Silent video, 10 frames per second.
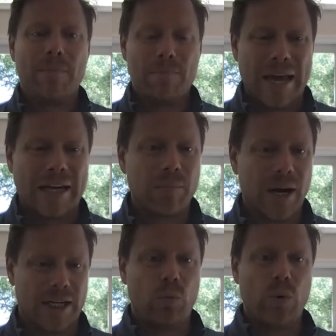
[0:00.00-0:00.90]
make
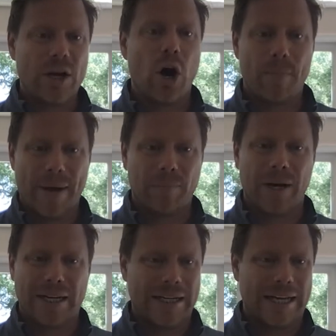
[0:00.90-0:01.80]
money, we all make
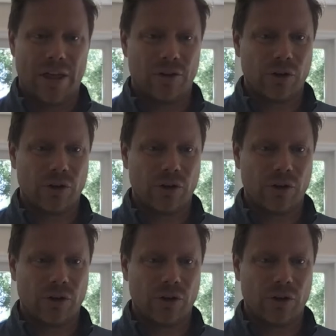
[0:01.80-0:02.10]
money together.